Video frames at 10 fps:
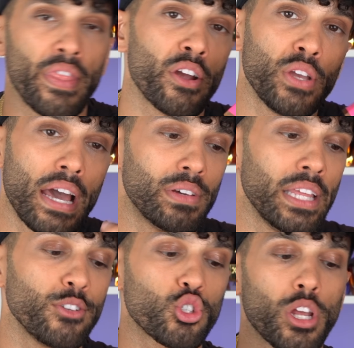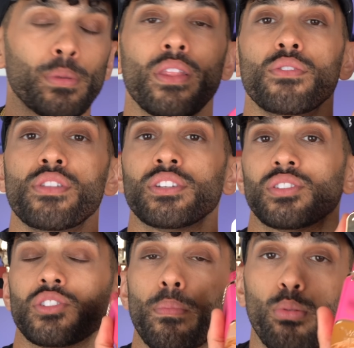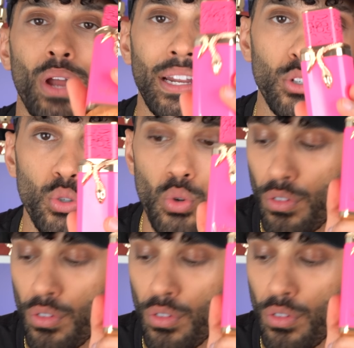there you have it, ladies and gentlemen. This is the brand new